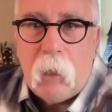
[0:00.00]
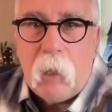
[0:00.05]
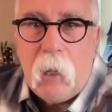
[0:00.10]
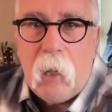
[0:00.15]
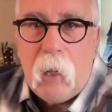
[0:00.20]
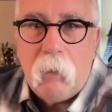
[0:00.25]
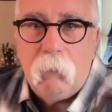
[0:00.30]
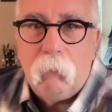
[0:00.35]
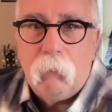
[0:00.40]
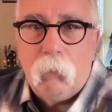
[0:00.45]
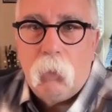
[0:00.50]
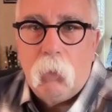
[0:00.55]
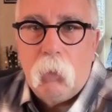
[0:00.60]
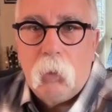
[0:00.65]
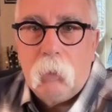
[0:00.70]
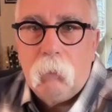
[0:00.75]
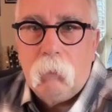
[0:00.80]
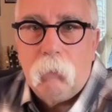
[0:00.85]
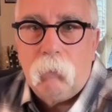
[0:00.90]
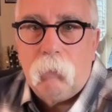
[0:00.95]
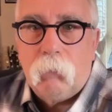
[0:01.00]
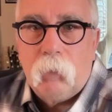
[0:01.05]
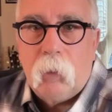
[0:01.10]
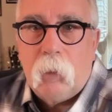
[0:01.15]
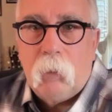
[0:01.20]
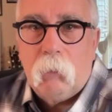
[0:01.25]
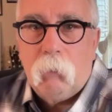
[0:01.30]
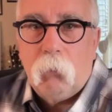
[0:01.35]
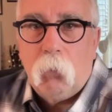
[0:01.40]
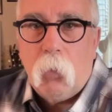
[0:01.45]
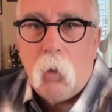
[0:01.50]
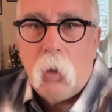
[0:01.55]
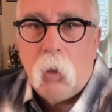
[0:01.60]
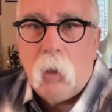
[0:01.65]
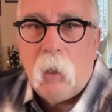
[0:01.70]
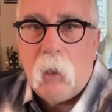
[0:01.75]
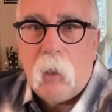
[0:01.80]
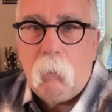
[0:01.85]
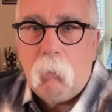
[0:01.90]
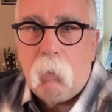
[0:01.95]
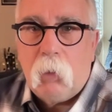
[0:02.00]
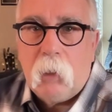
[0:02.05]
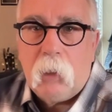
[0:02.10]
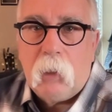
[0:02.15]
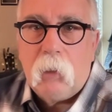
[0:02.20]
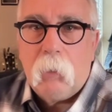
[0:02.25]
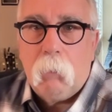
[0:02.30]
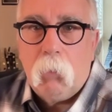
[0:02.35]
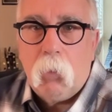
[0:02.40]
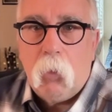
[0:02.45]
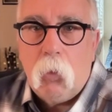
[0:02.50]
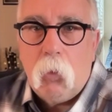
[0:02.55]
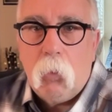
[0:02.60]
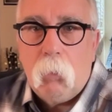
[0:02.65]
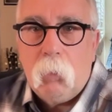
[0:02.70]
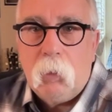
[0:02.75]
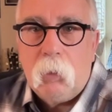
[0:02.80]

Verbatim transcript: a, handful of of walleye and bringing them home